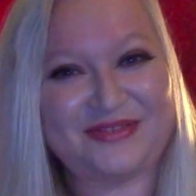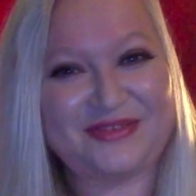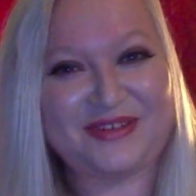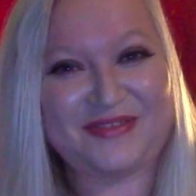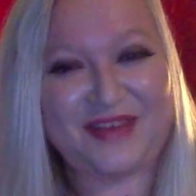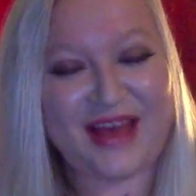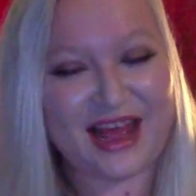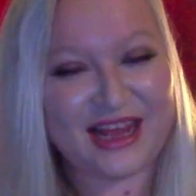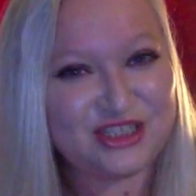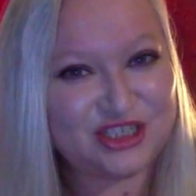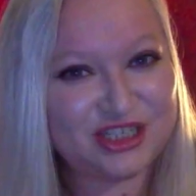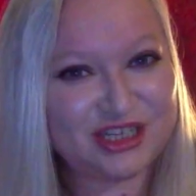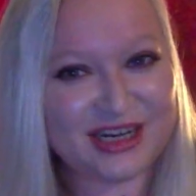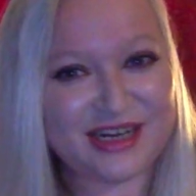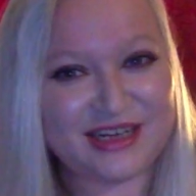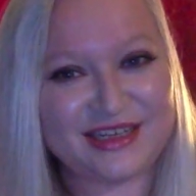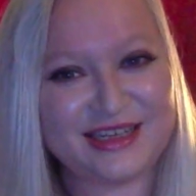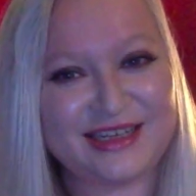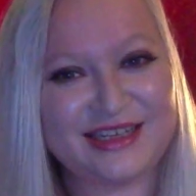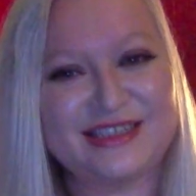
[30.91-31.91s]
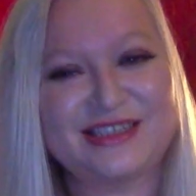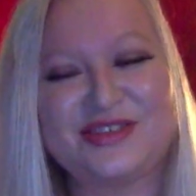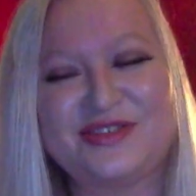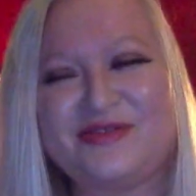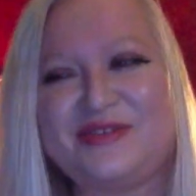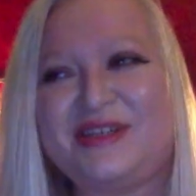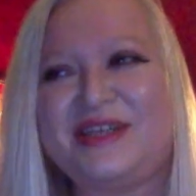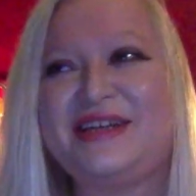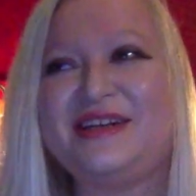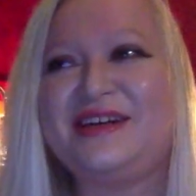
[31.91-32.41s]
We've had shenanigans
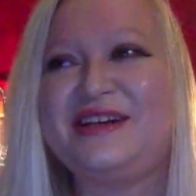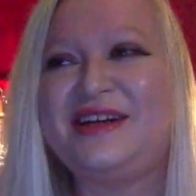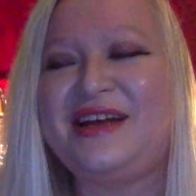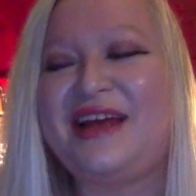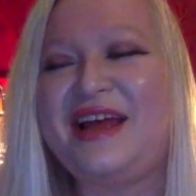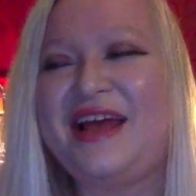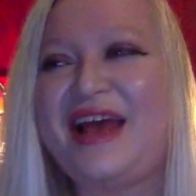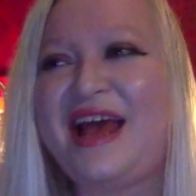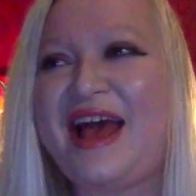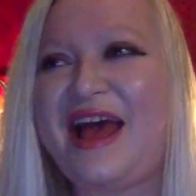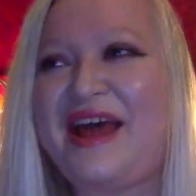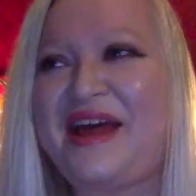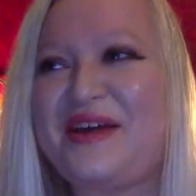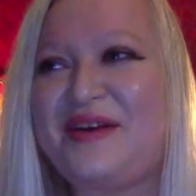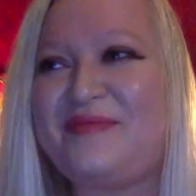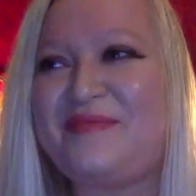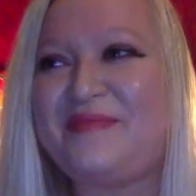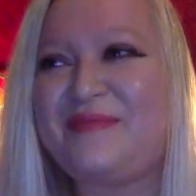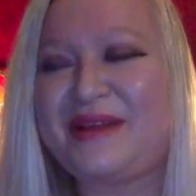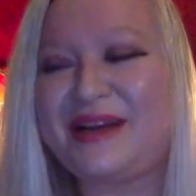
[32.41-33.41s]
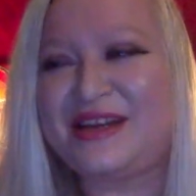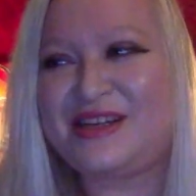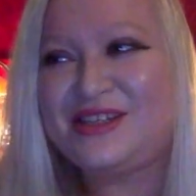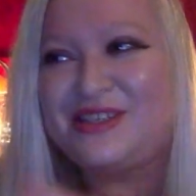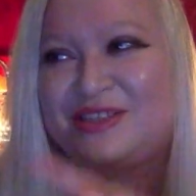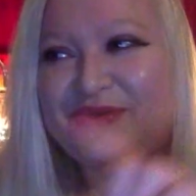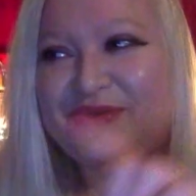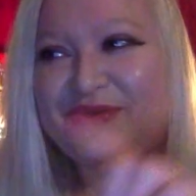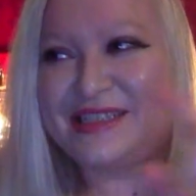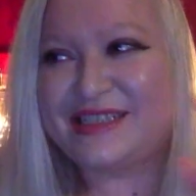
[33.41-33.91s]
over here. Um, but I
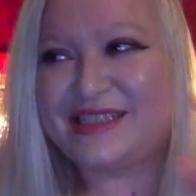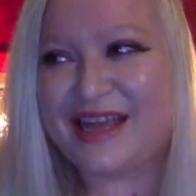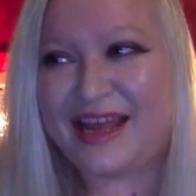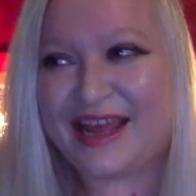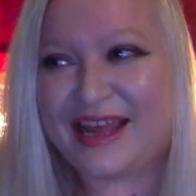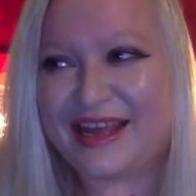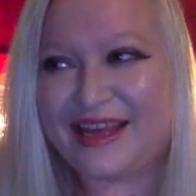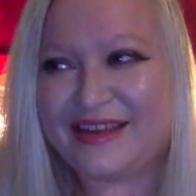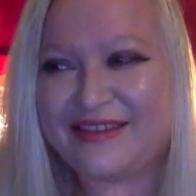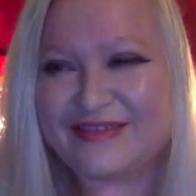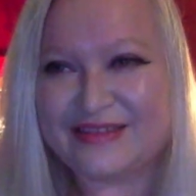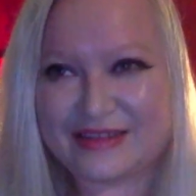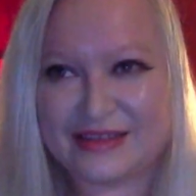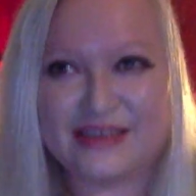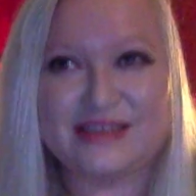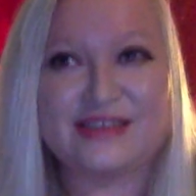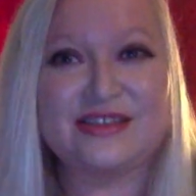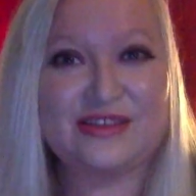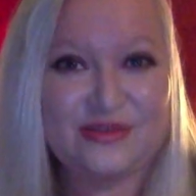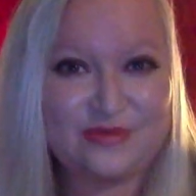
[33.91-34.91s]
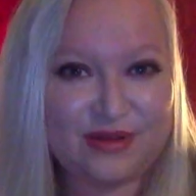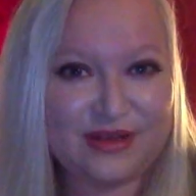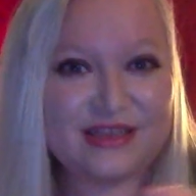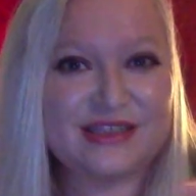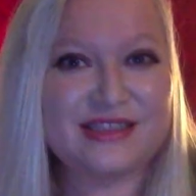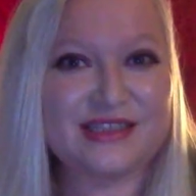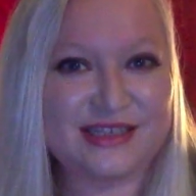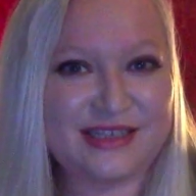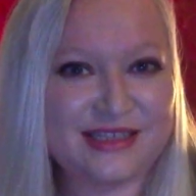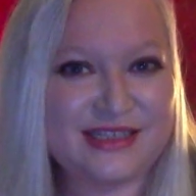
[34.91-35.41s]
just want to say this is the one
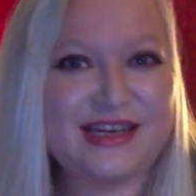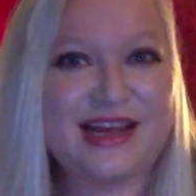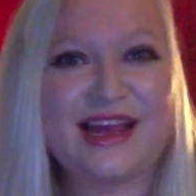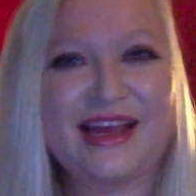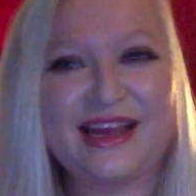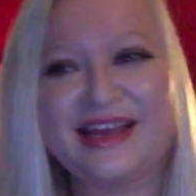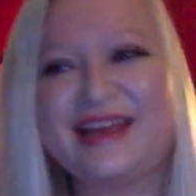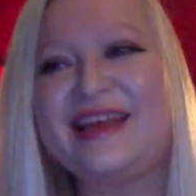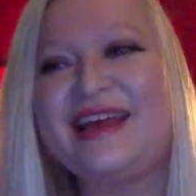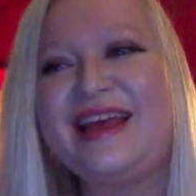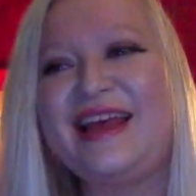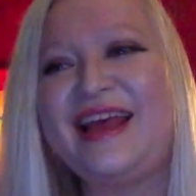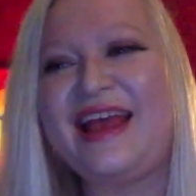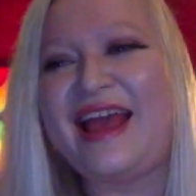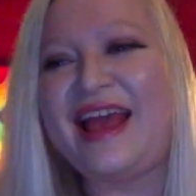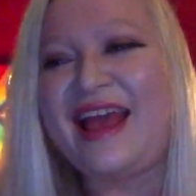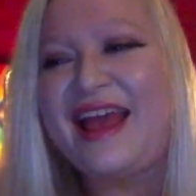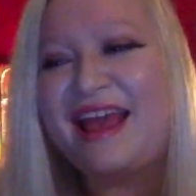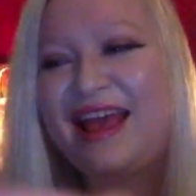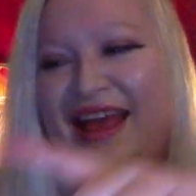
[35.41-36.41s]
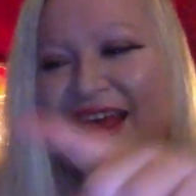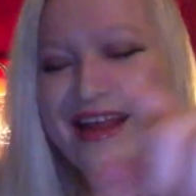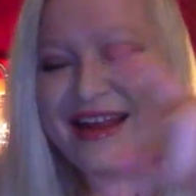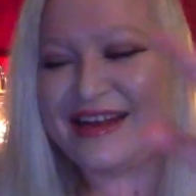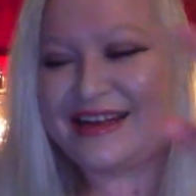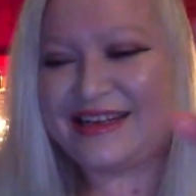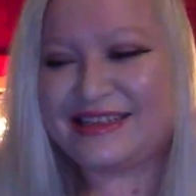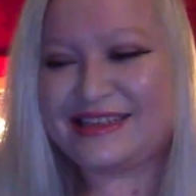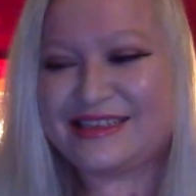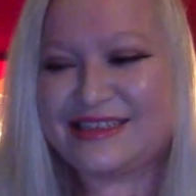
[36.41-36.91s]
it's going to take.
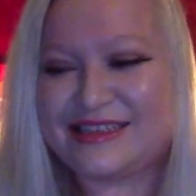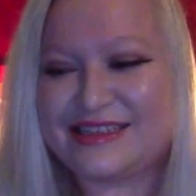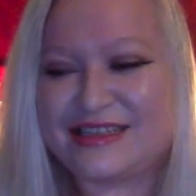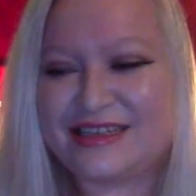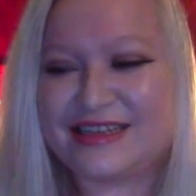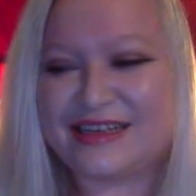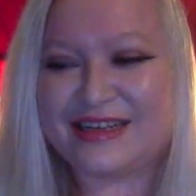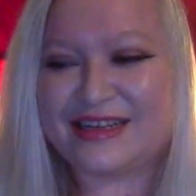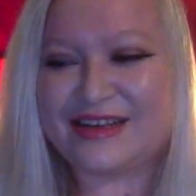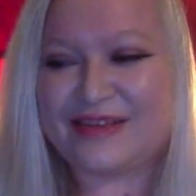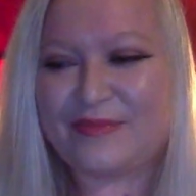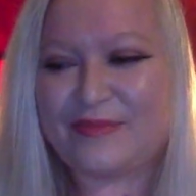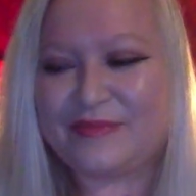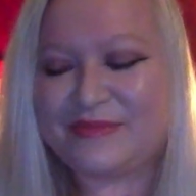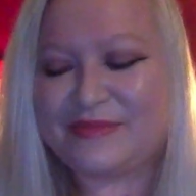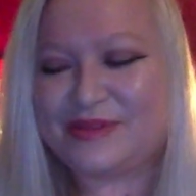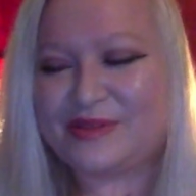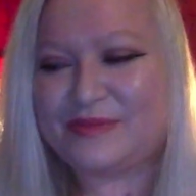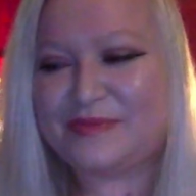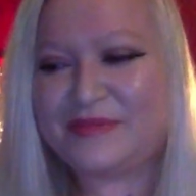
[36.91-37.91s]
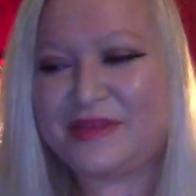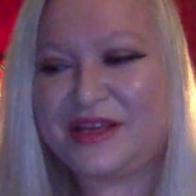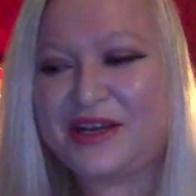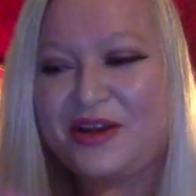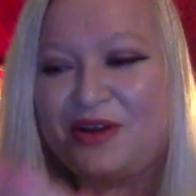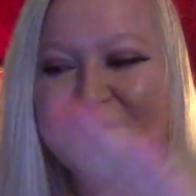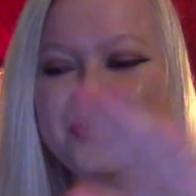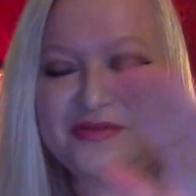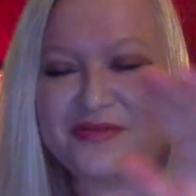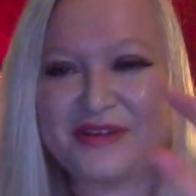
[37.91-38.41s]
And, you
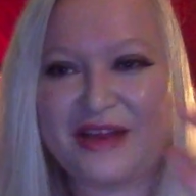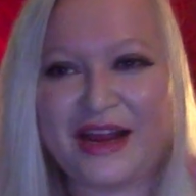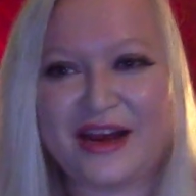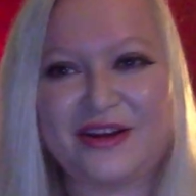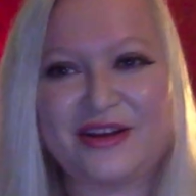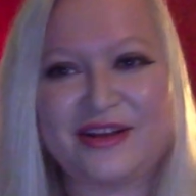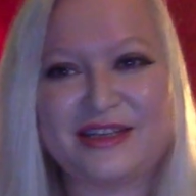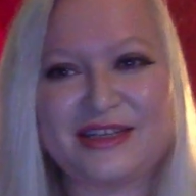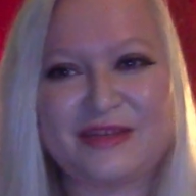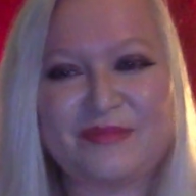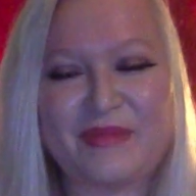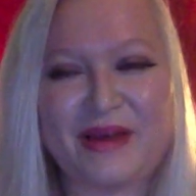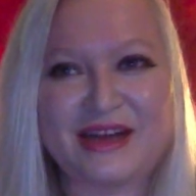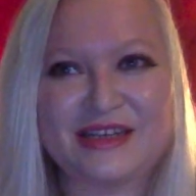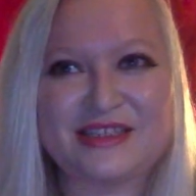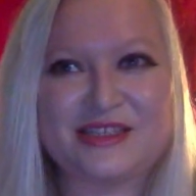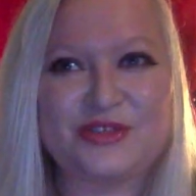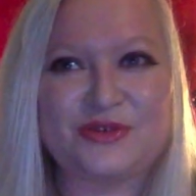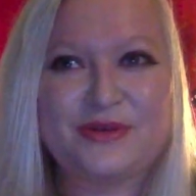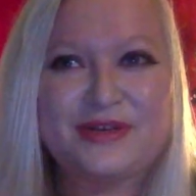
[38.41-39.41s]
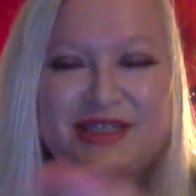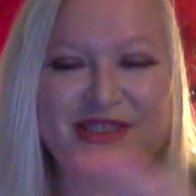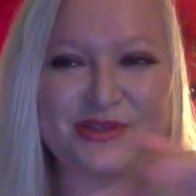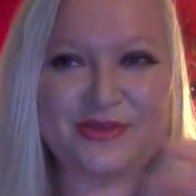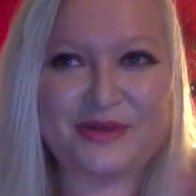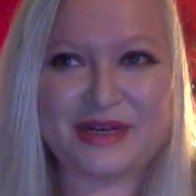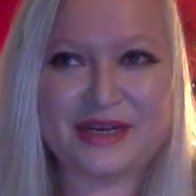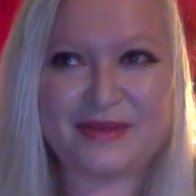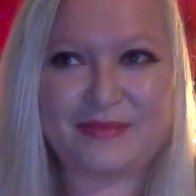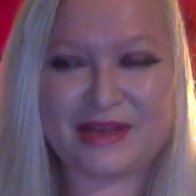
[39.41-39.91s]
know, heralding back to
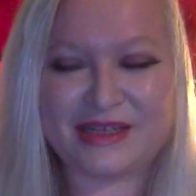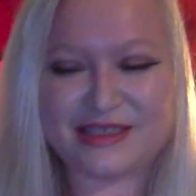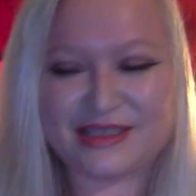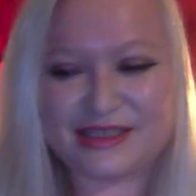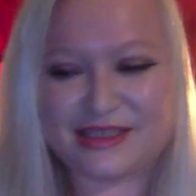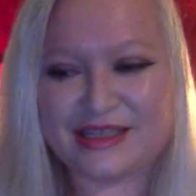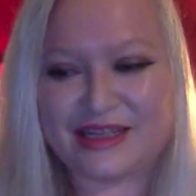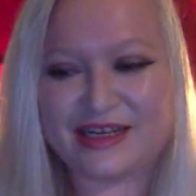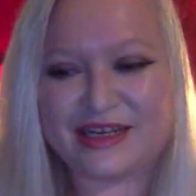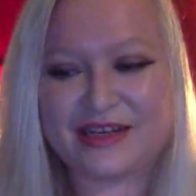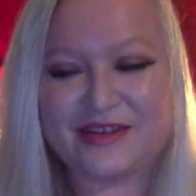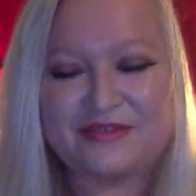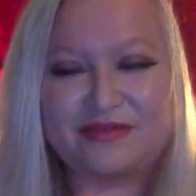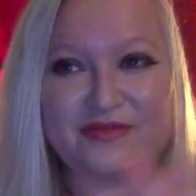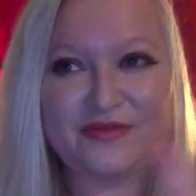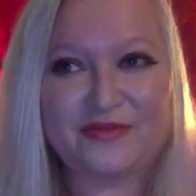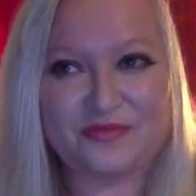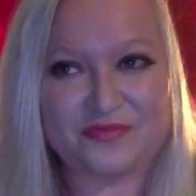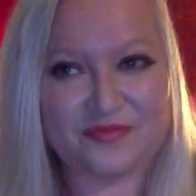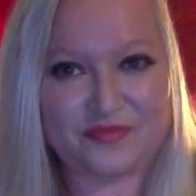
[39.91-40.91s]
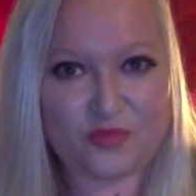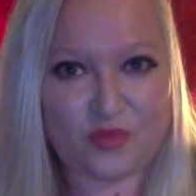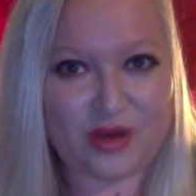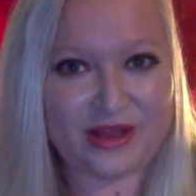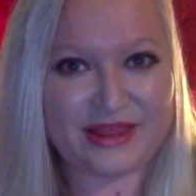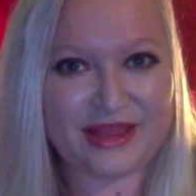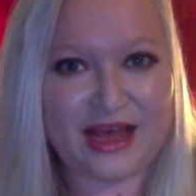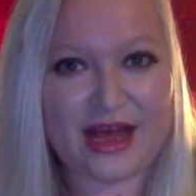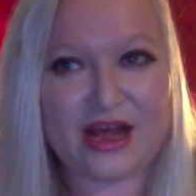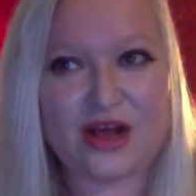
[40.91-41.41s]
2020 makes us think of what
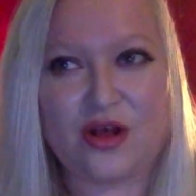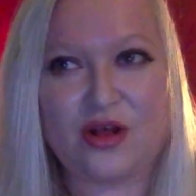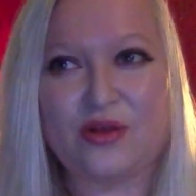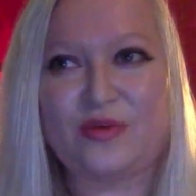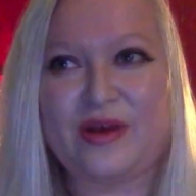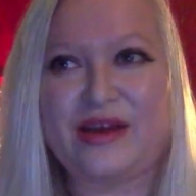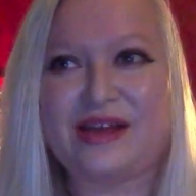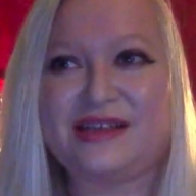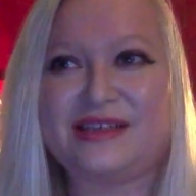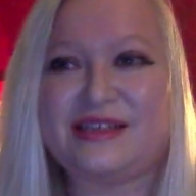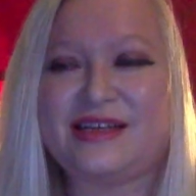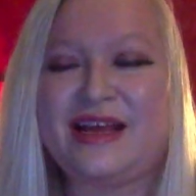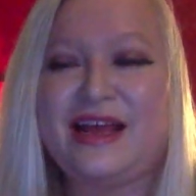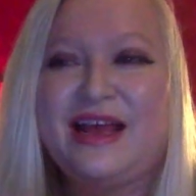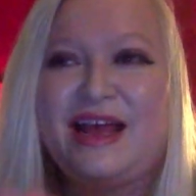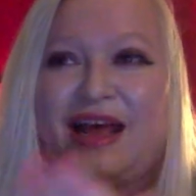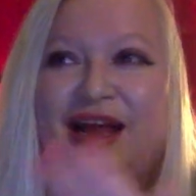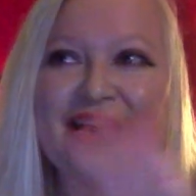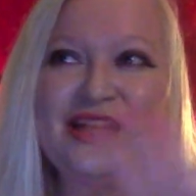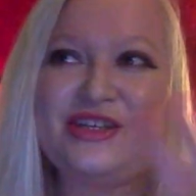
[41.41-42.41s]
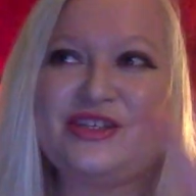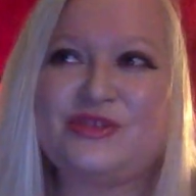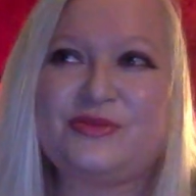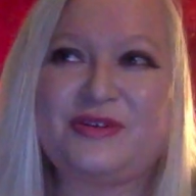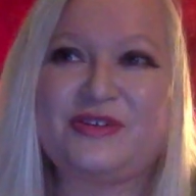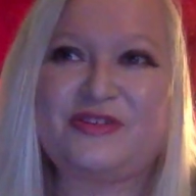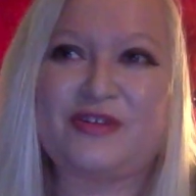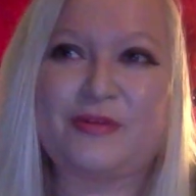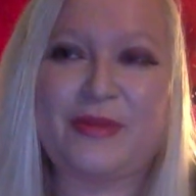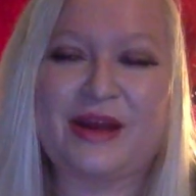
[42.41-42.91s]
that all was. And I just want
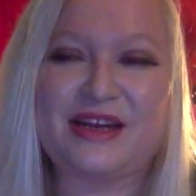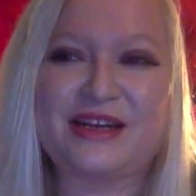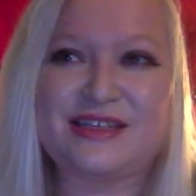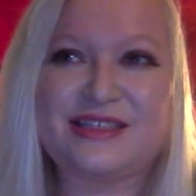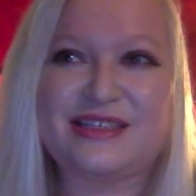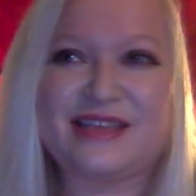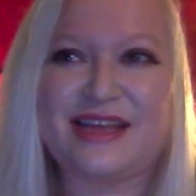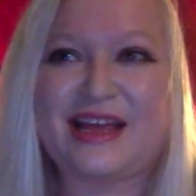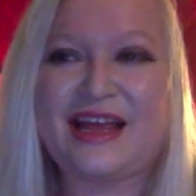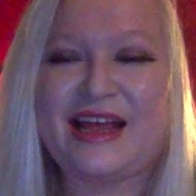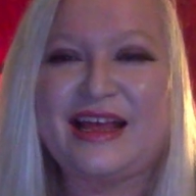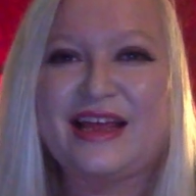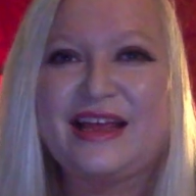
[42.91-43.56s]
to remind us that